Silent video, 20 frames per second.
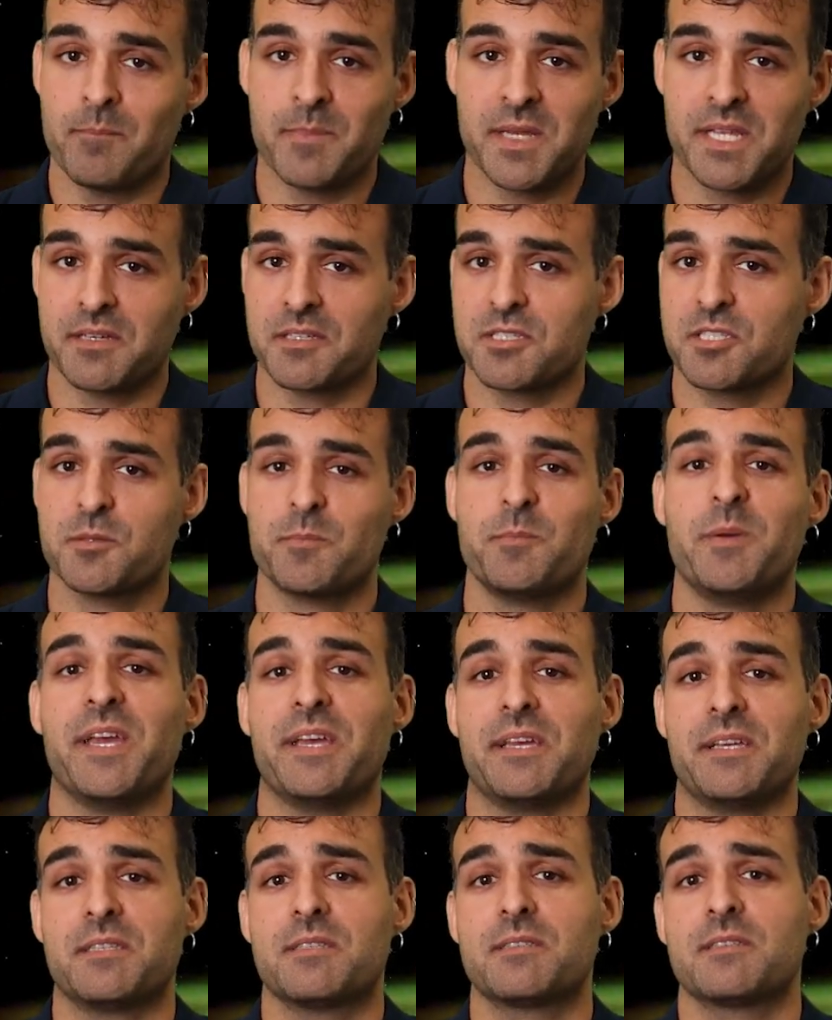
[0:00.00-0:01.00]
because
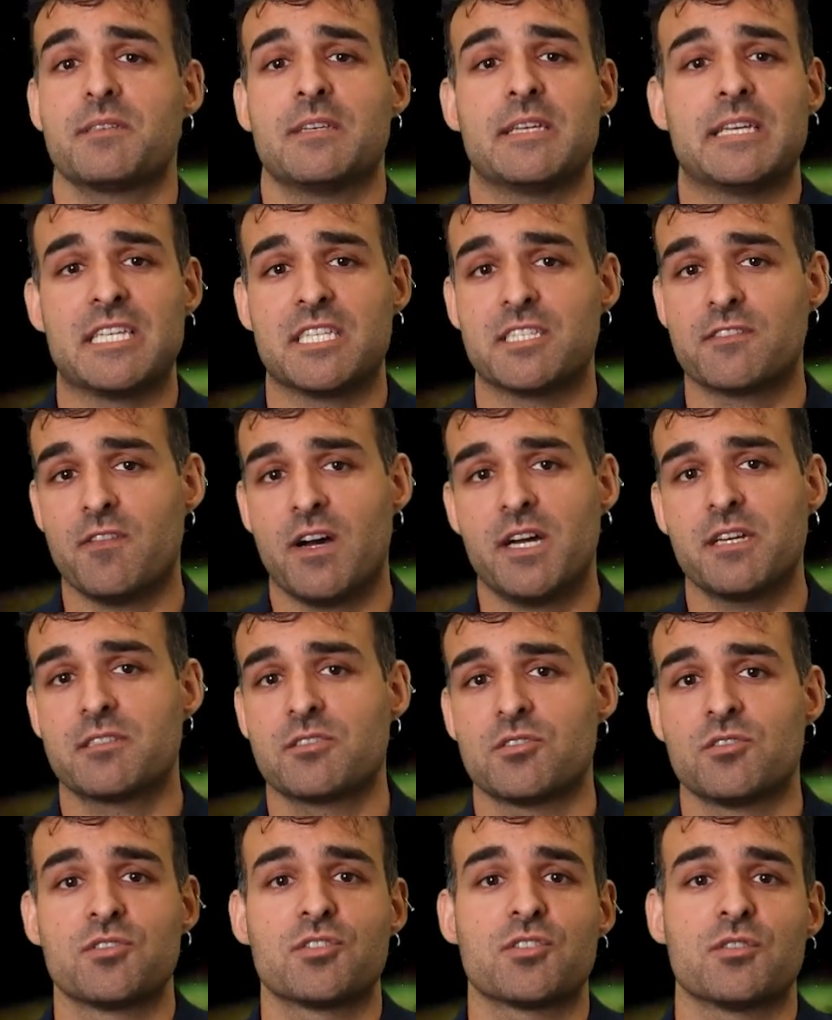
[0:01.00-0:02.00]
space is
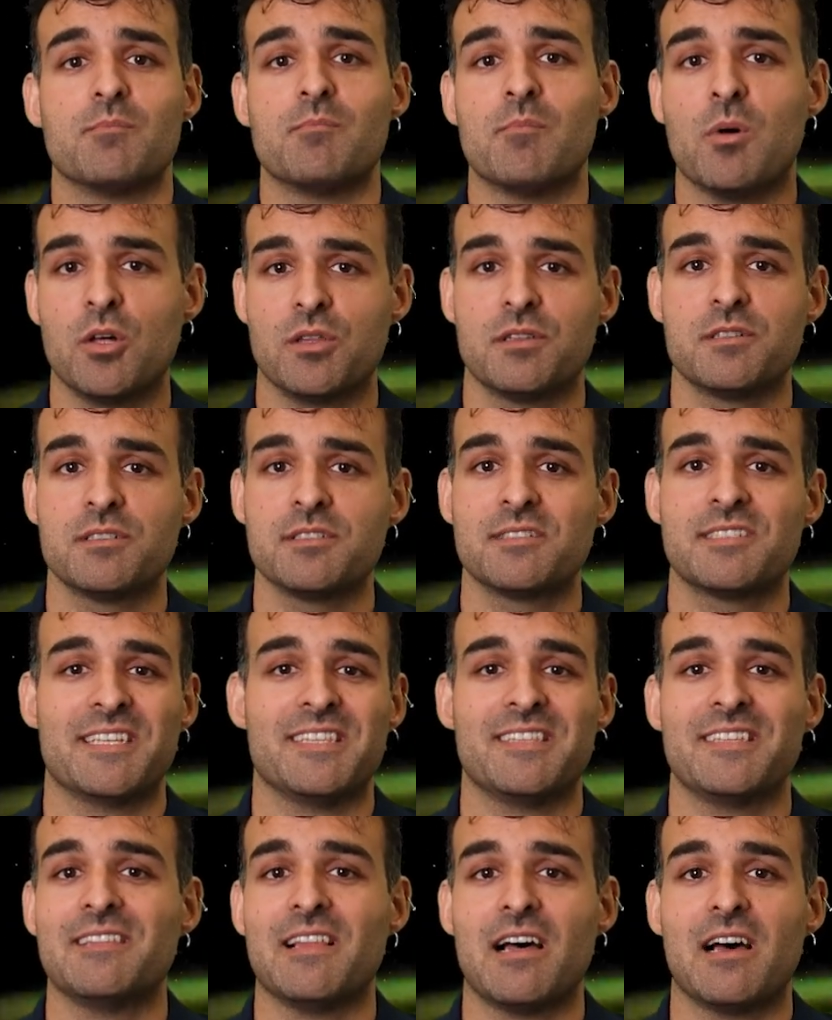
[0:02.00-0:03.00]
vital to modern
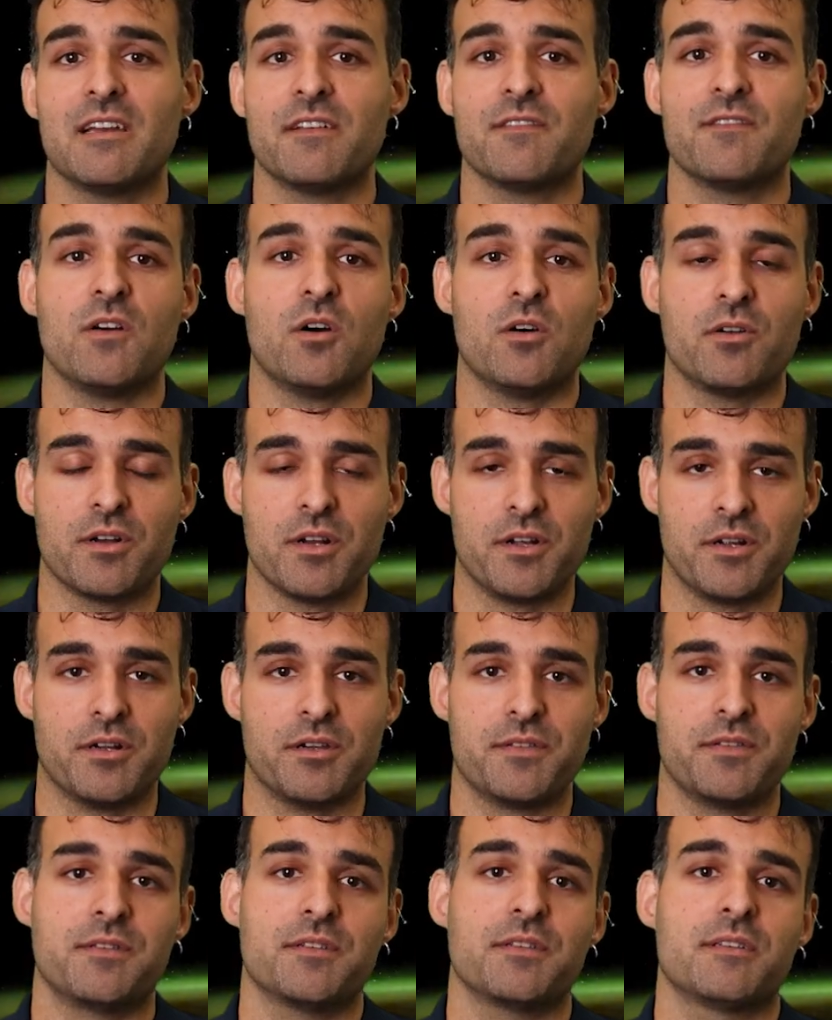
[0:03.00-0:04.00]
daily life on
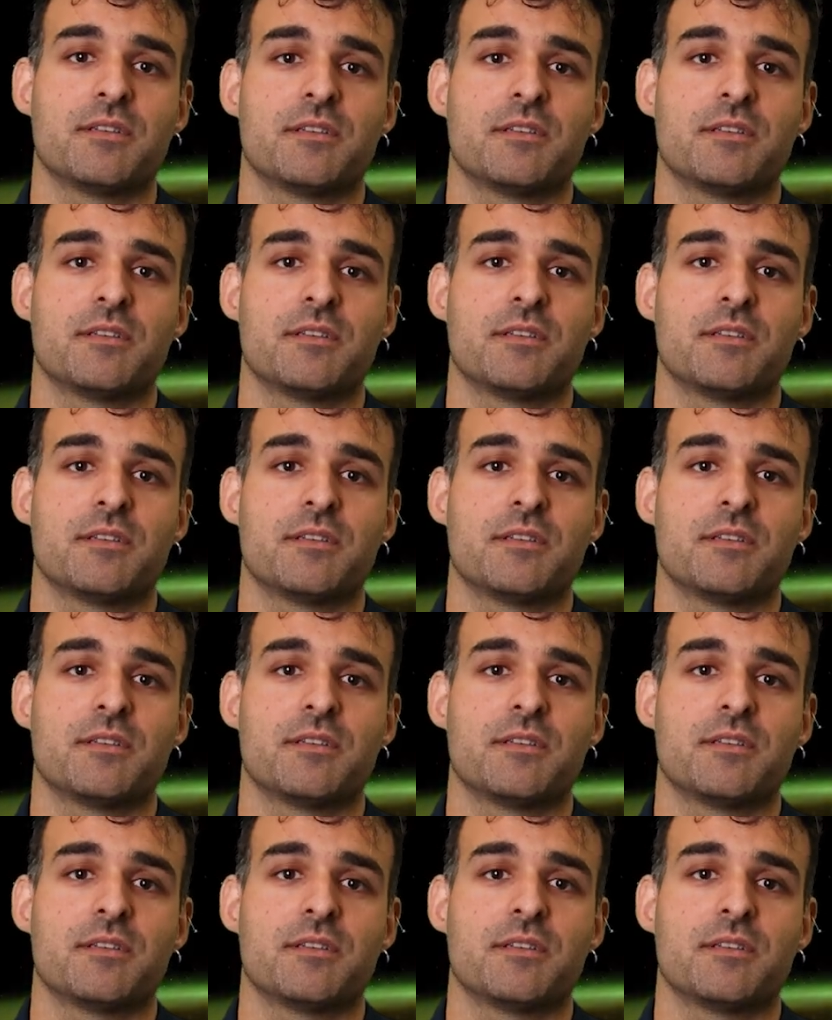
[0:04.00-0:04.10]
Earth.